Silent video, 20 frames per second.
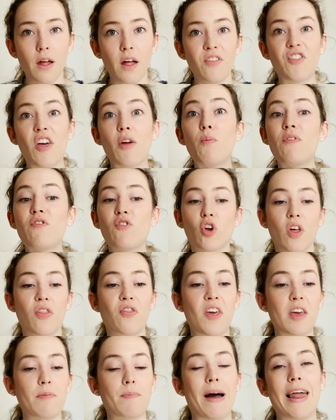Then we've got to
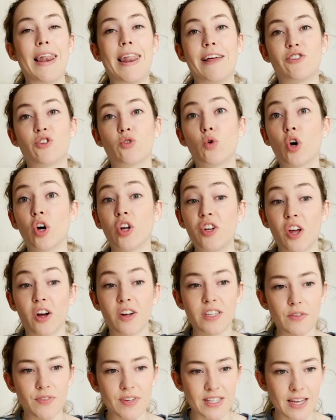think about electrical
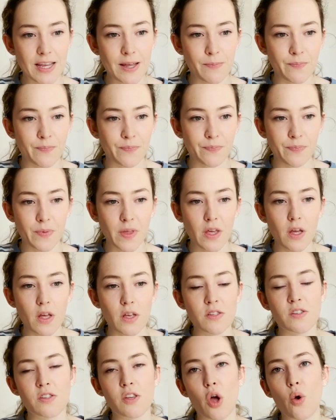conductivity.
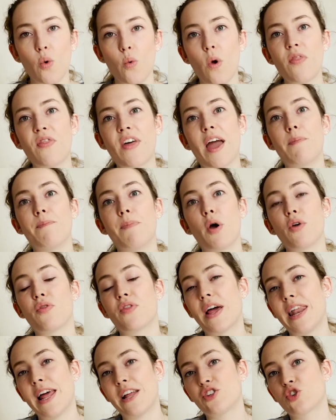So they are
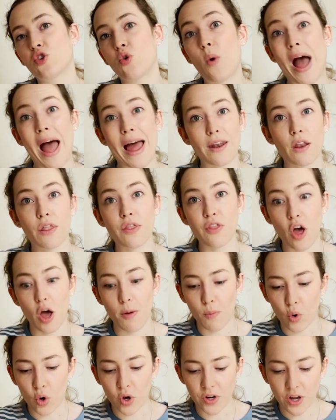both electrical and
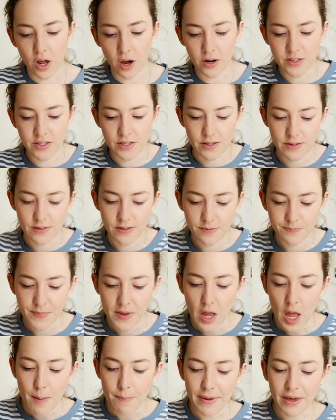thermal conductors
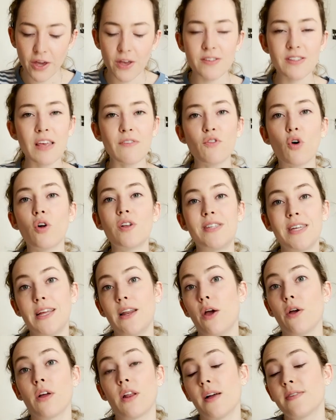because they've got
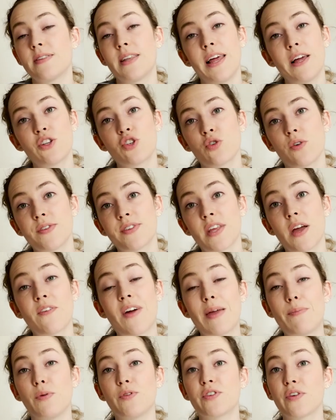delocalized electrons that are
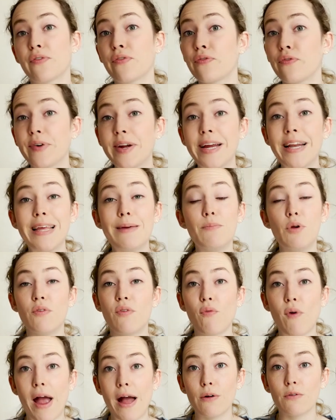able to freely move
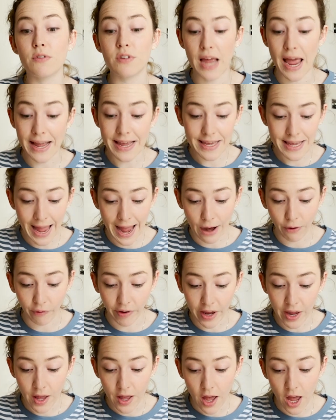around and
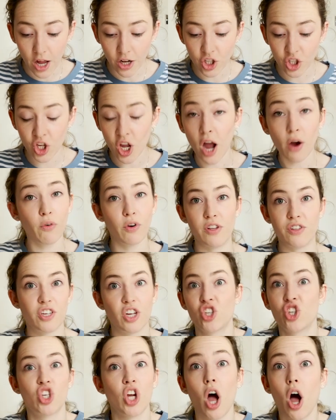carry a current, a
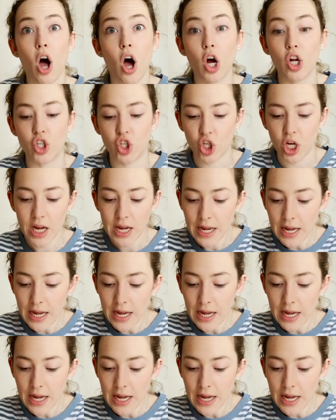charge,